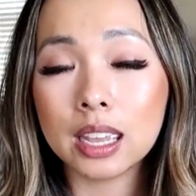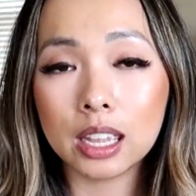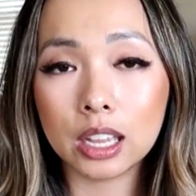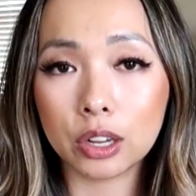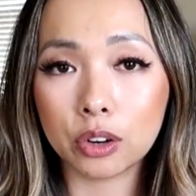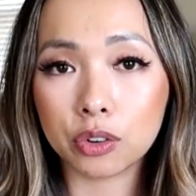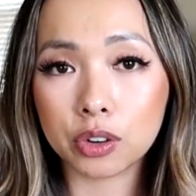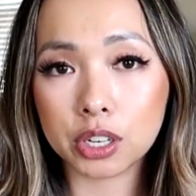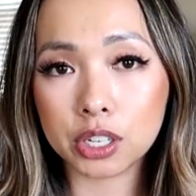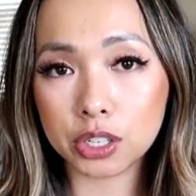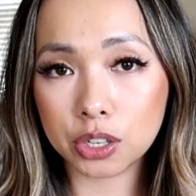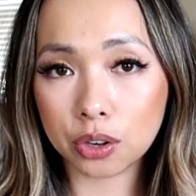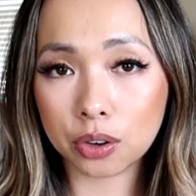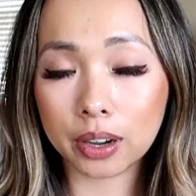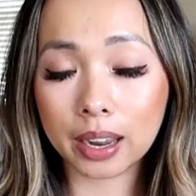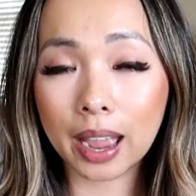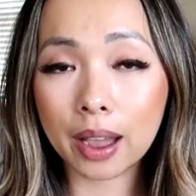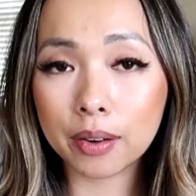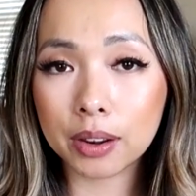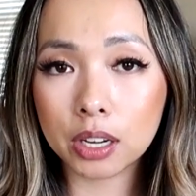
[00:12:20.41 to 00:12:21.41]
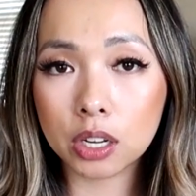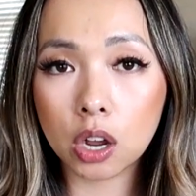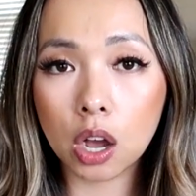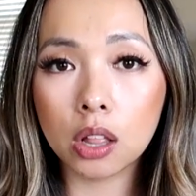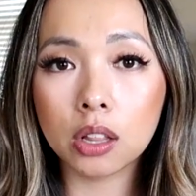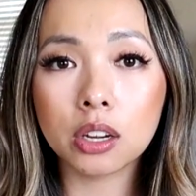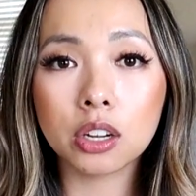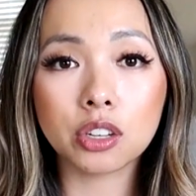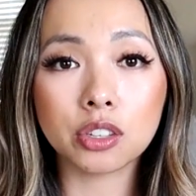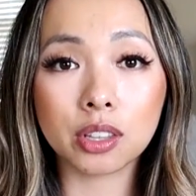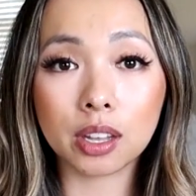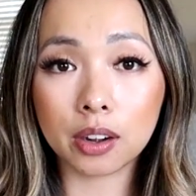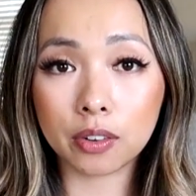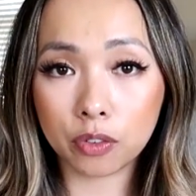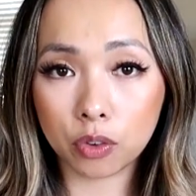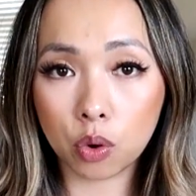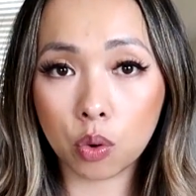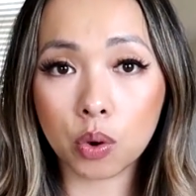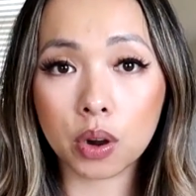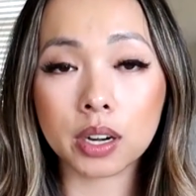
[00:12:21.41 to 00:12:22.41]
increase your accounting knowledge, then
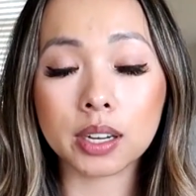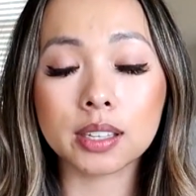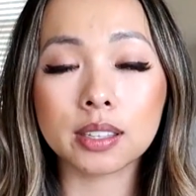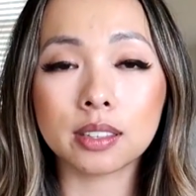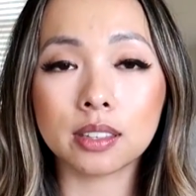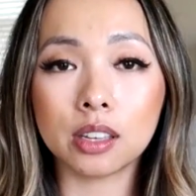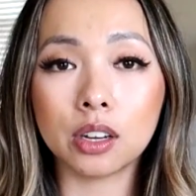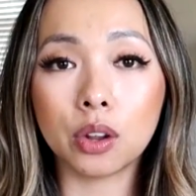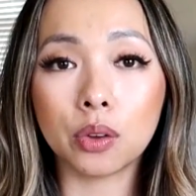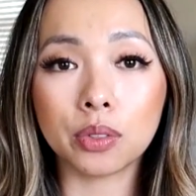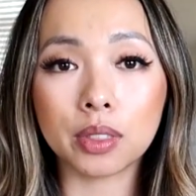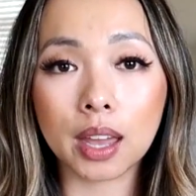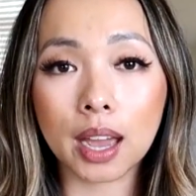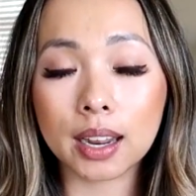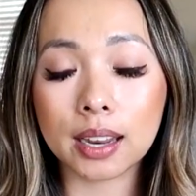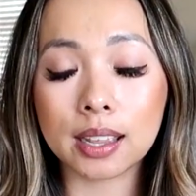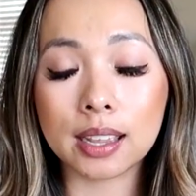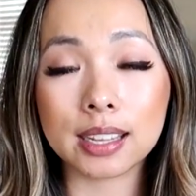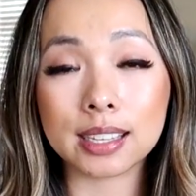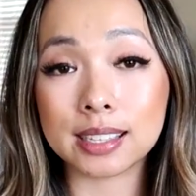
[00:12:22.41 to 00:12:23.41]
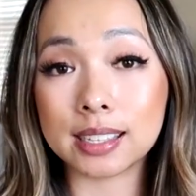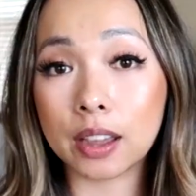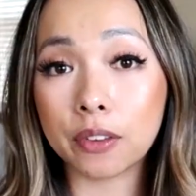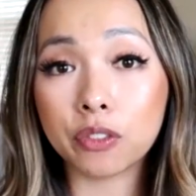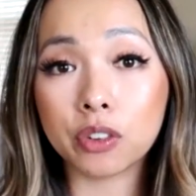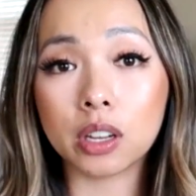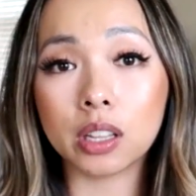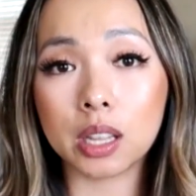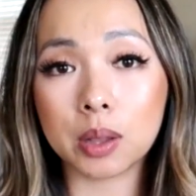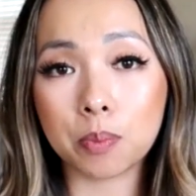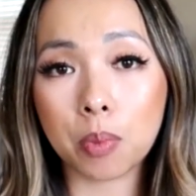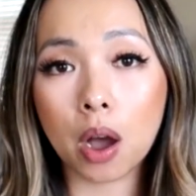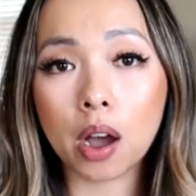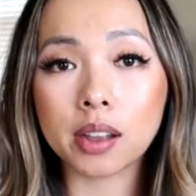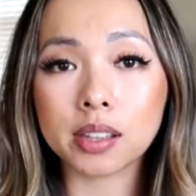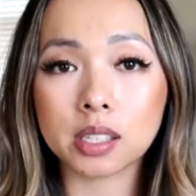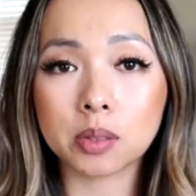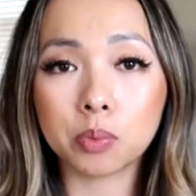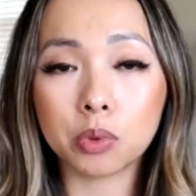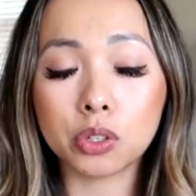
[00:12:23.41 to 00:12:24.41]
of course, you know, that it's definitely
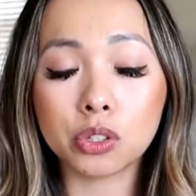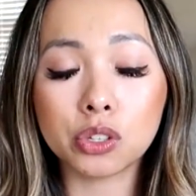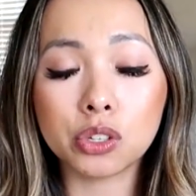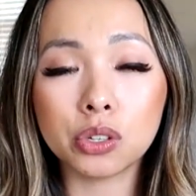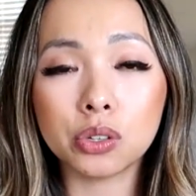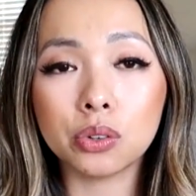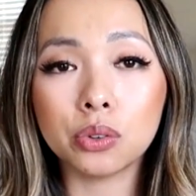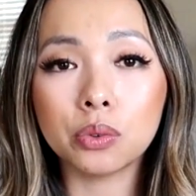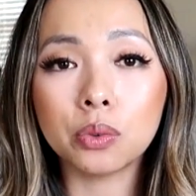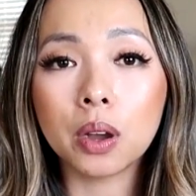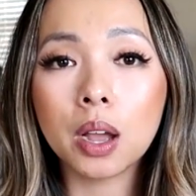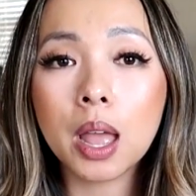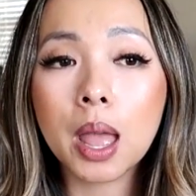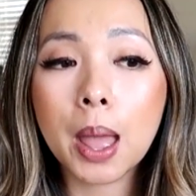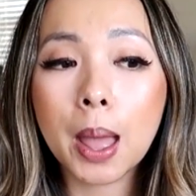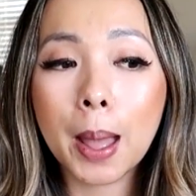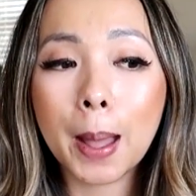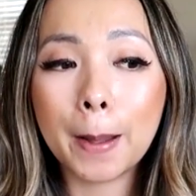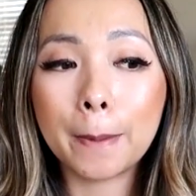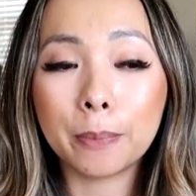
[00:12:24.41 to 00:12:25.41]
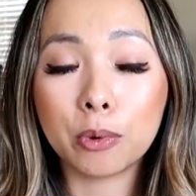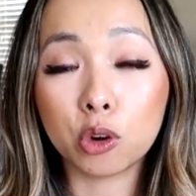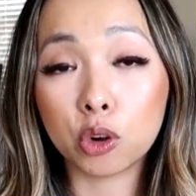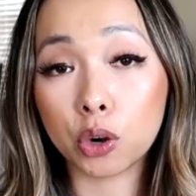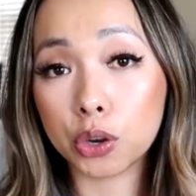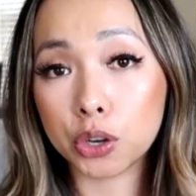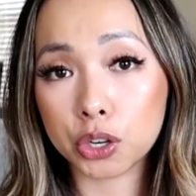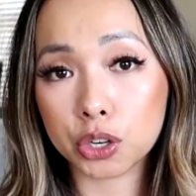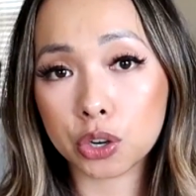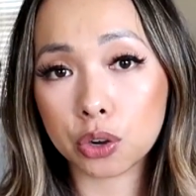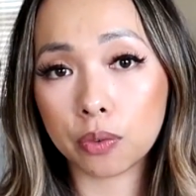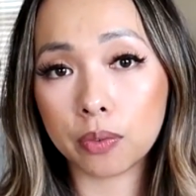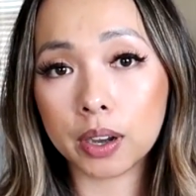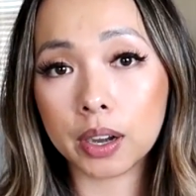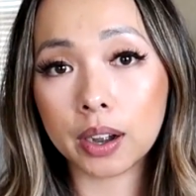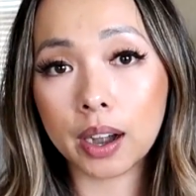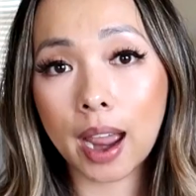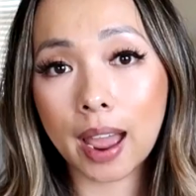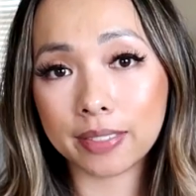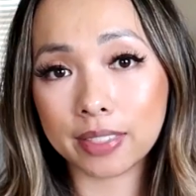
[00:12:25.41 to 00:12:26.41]
possible to grow your
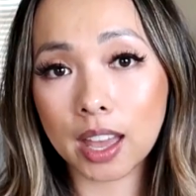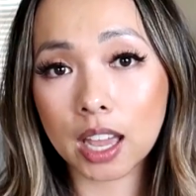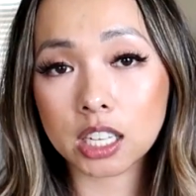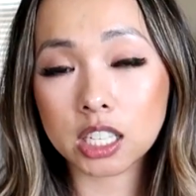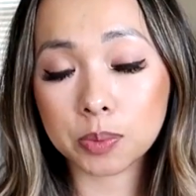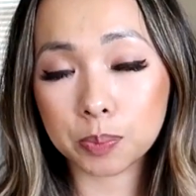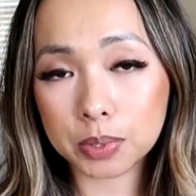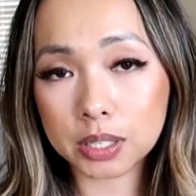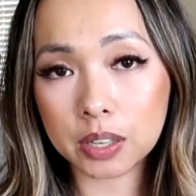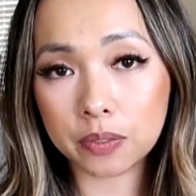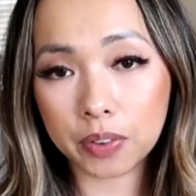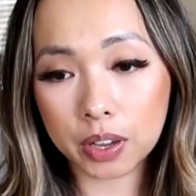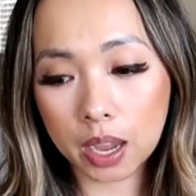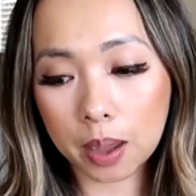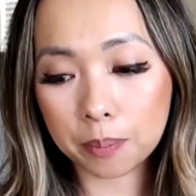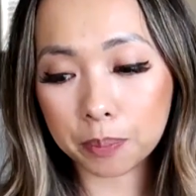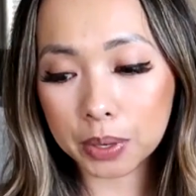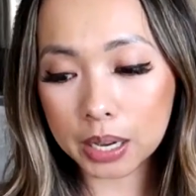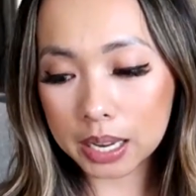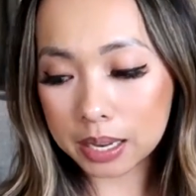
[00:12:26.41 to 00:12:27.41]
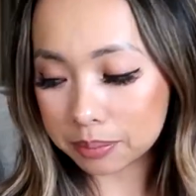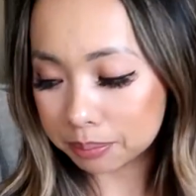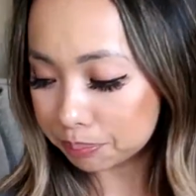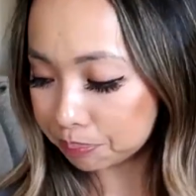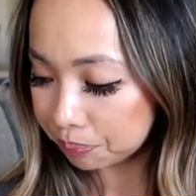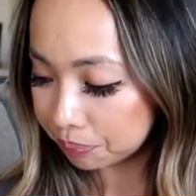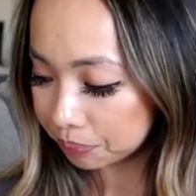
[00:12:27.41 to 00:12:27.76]
career at that specific company.